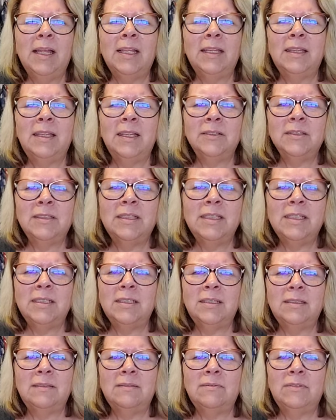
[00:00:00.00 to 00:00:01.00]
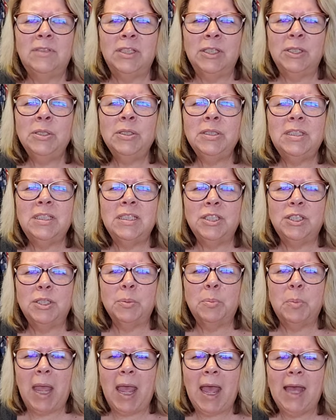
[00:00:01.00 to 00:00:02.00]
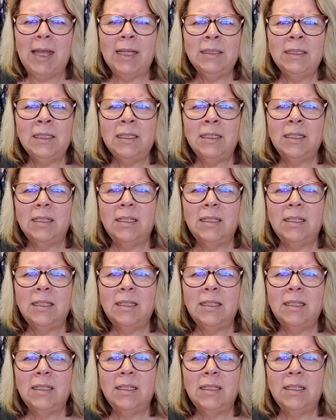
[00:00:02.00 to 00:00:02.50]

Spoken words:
there's these dudes in Japan